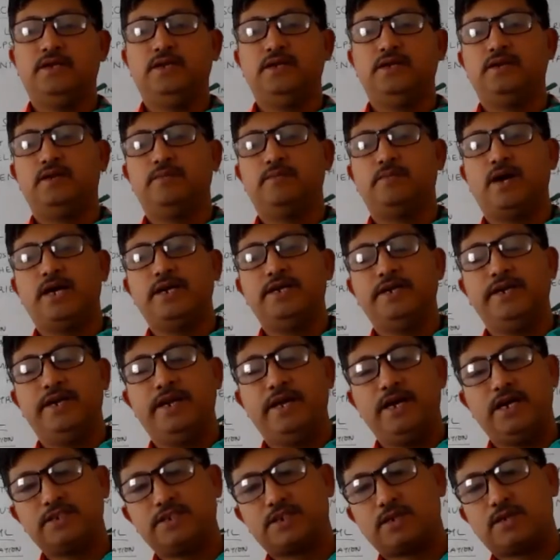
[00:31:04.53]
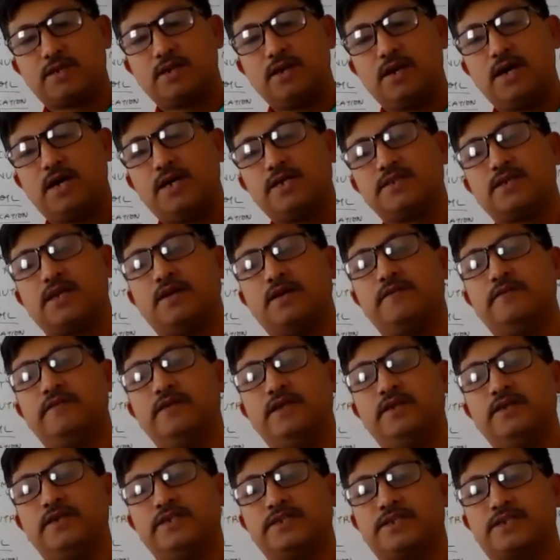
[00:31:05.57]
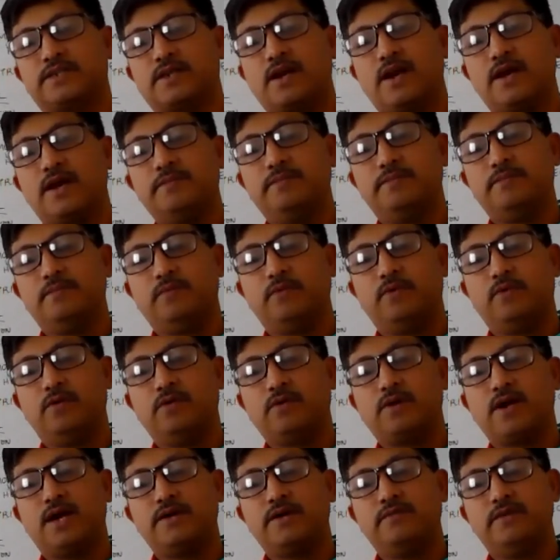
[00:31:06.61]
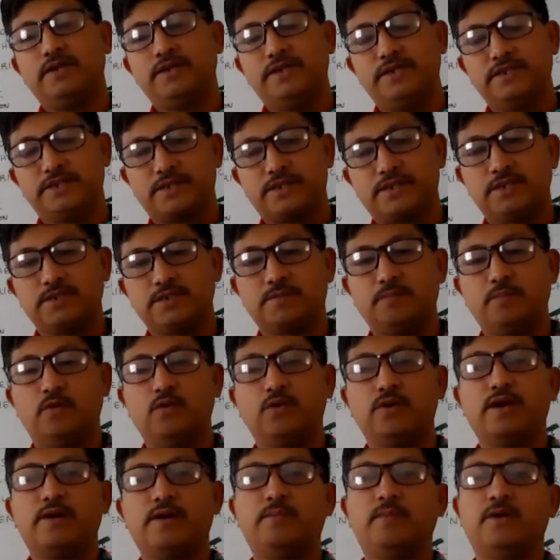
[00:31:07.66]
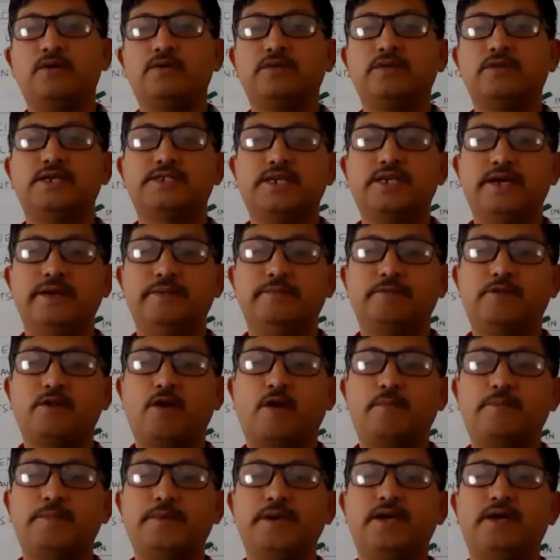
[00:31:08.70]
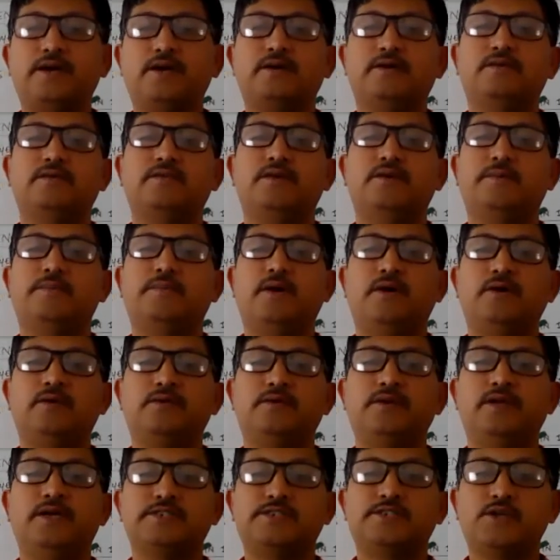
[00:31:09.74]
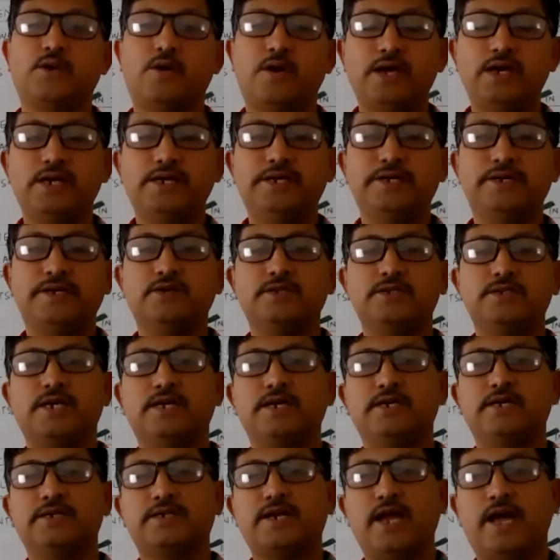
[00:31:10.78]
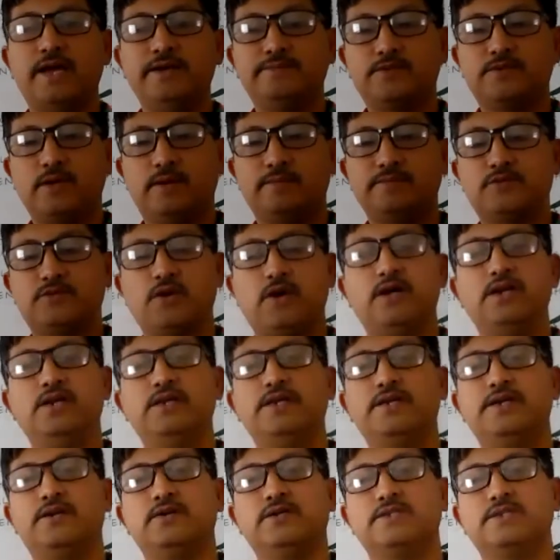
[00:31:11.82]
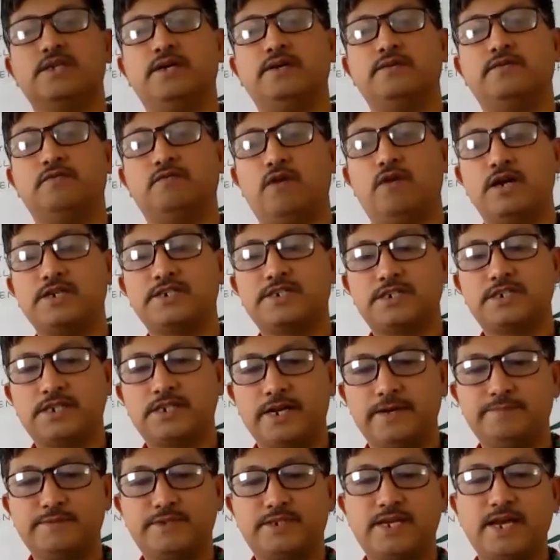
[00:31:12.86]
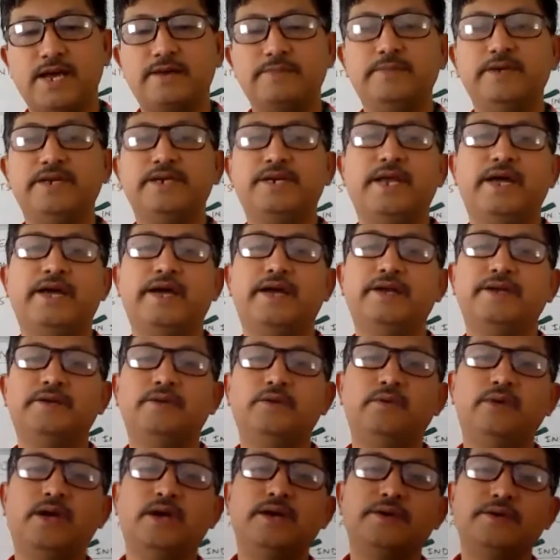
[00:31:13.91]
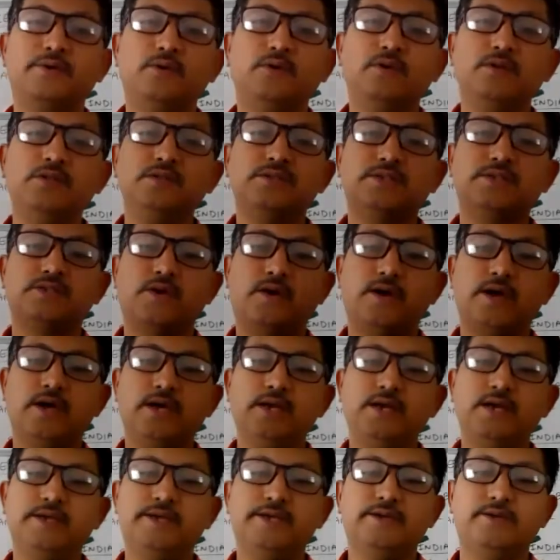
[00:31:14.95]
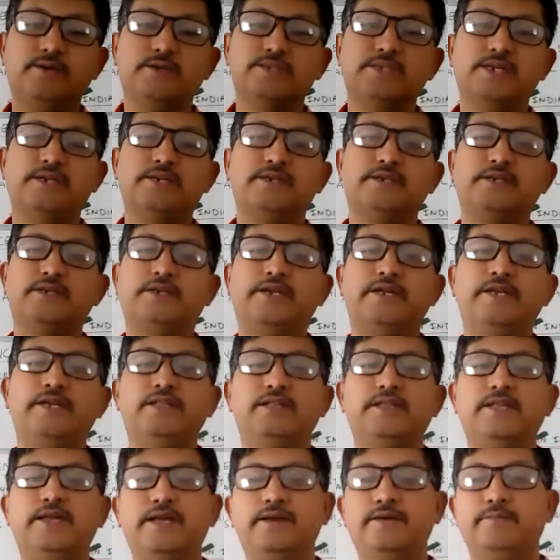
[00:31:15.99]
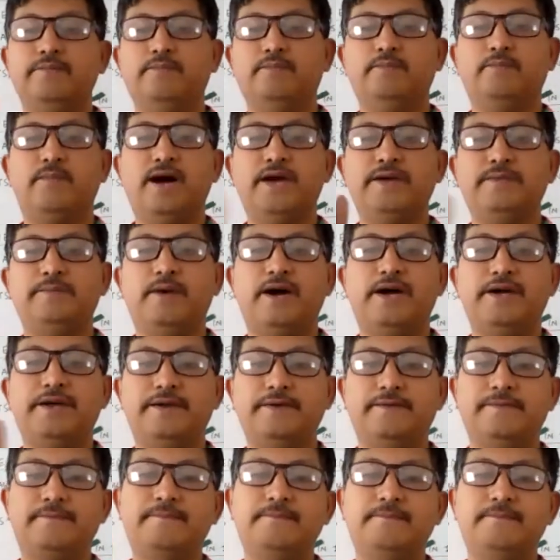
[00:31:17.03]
In my next class, I will describe more. I will discuss more about the same topic, about the soil erosion, types of soil erosion, what steps can be taken to control soil erosion. Till then, bye-bye.